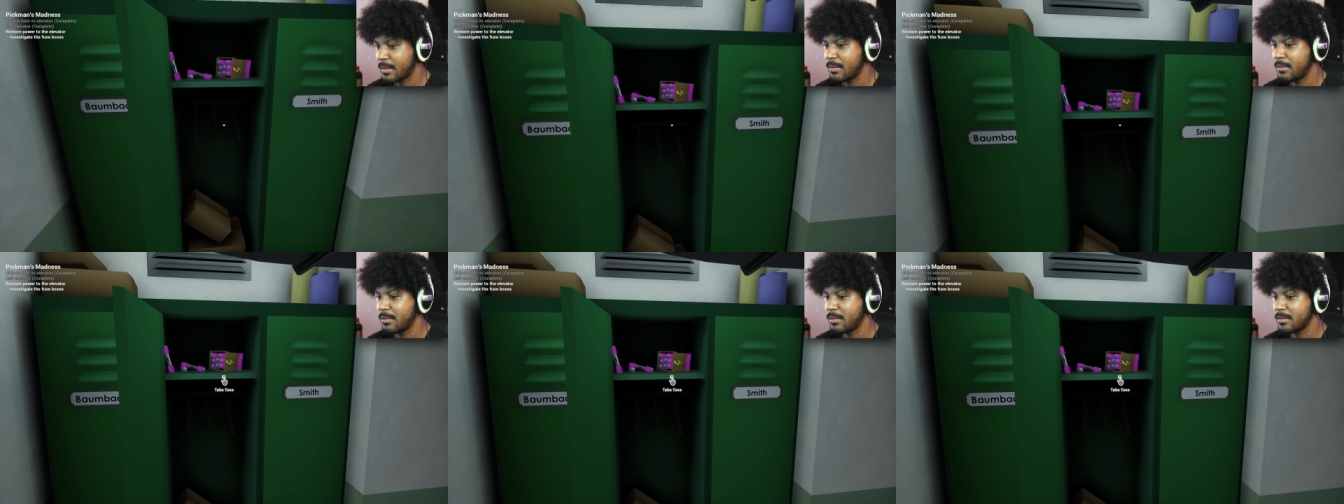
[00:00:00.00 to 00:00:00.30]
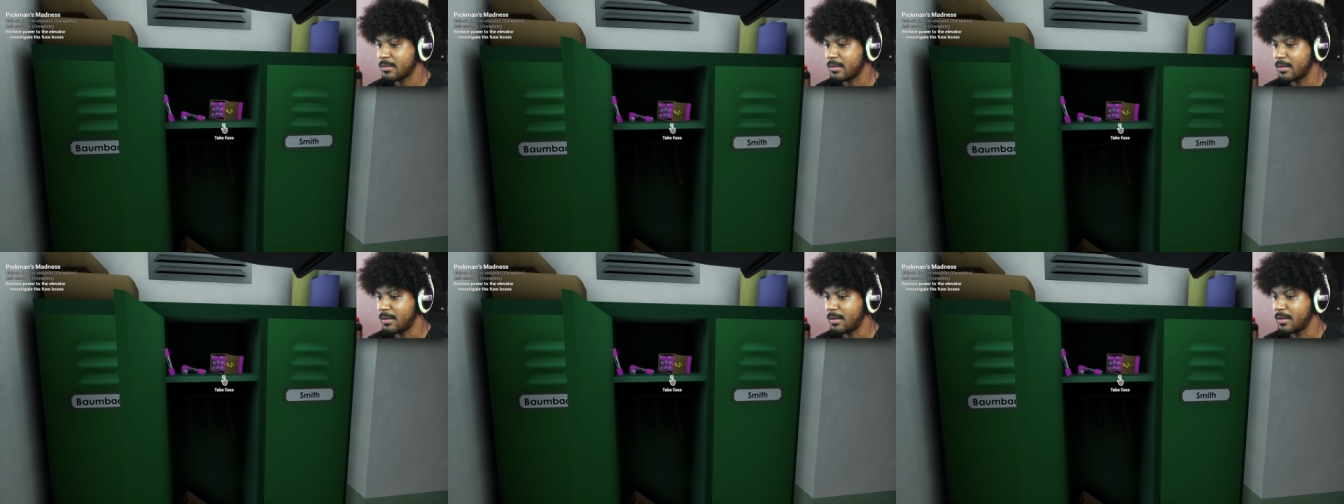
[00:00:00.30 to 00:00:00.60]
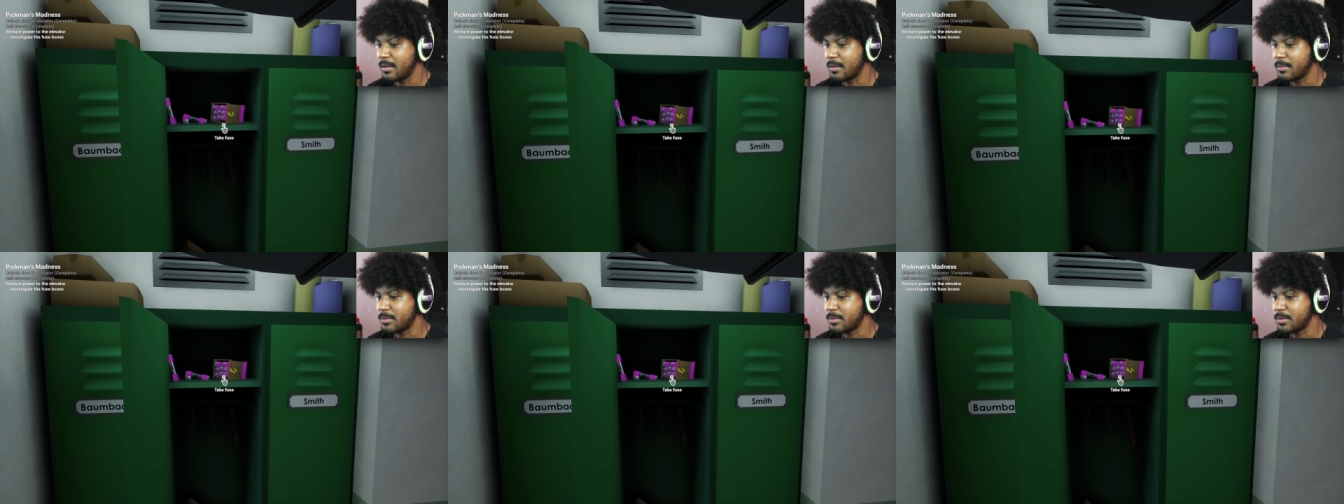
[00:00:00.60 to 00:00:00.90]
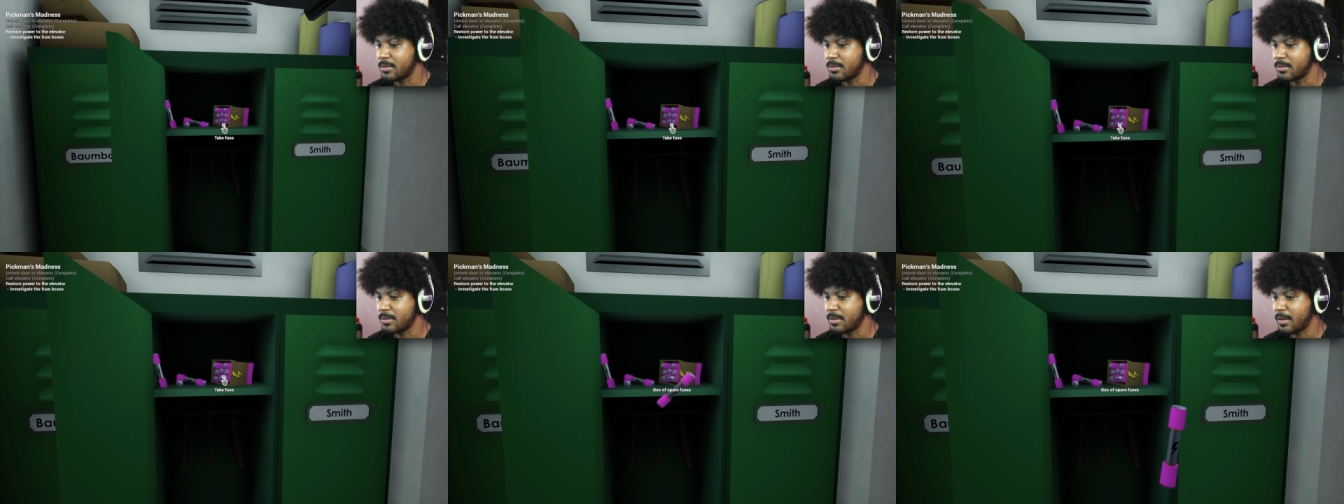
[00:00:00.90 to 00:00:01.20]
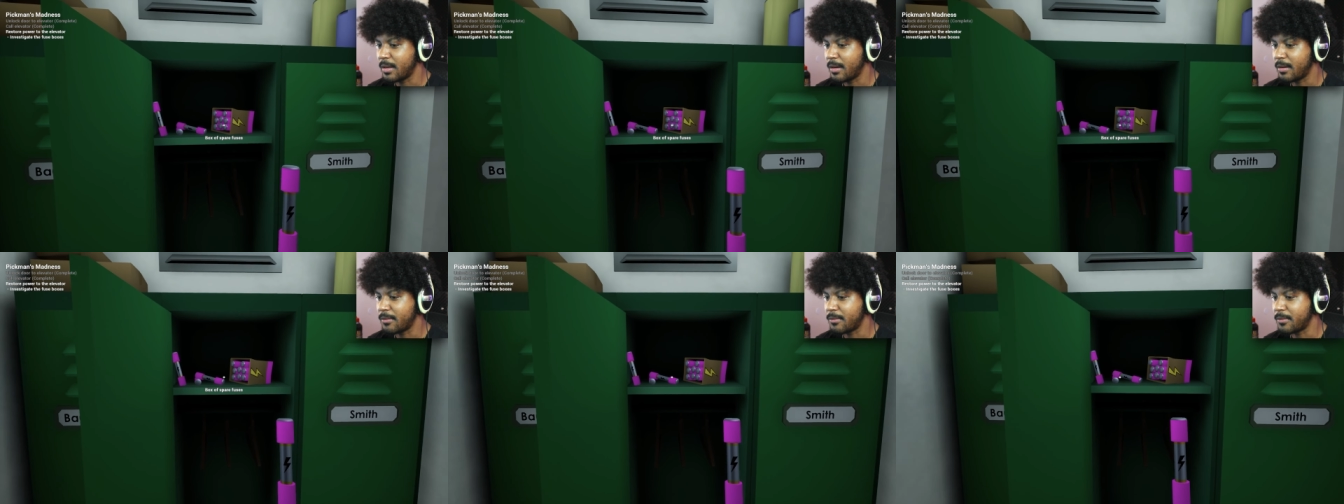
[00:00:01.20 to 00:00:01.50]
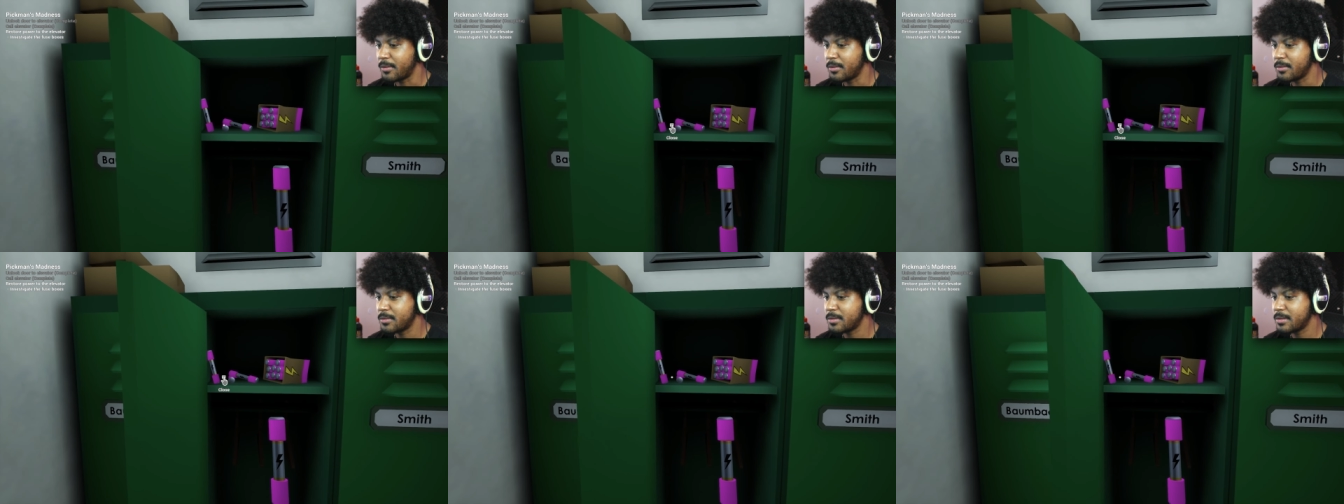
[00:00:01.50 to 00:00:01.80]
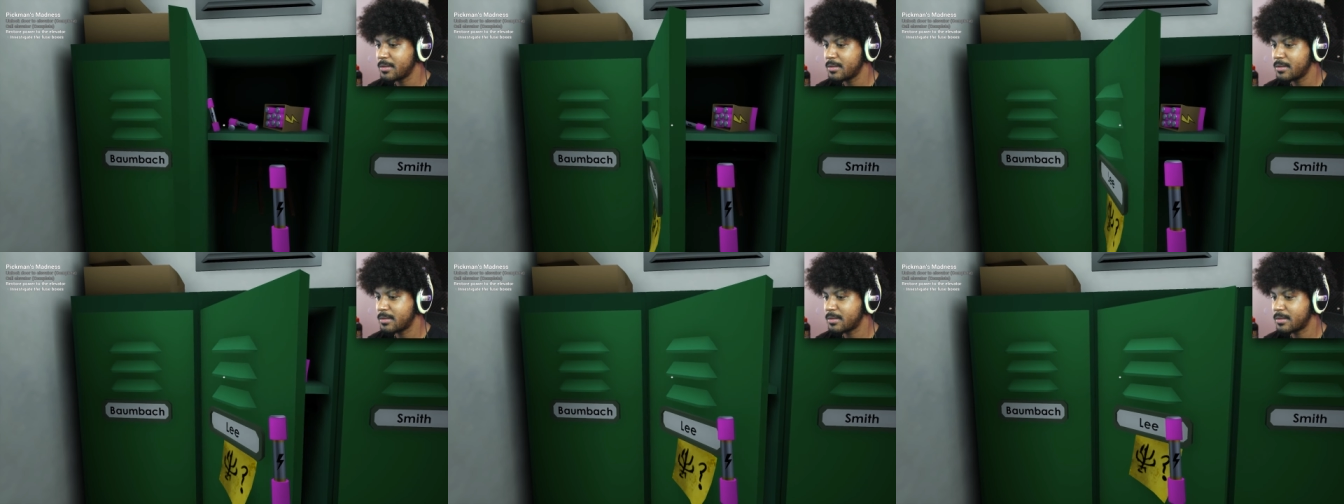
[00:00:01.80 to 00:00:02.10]
What's Lee up to? He got
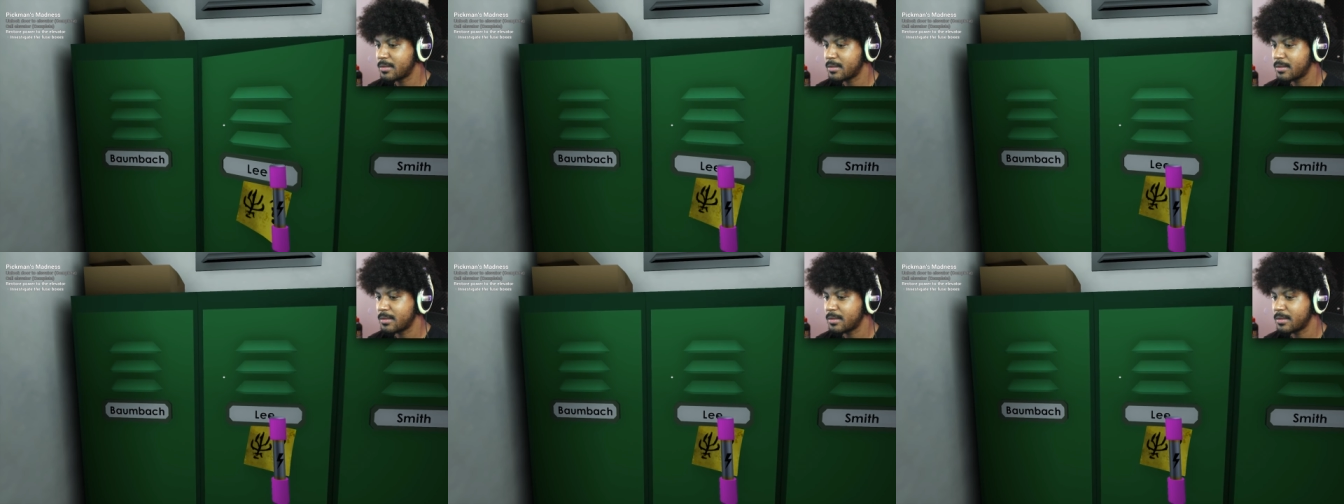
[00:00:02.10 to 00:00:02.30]
fuses?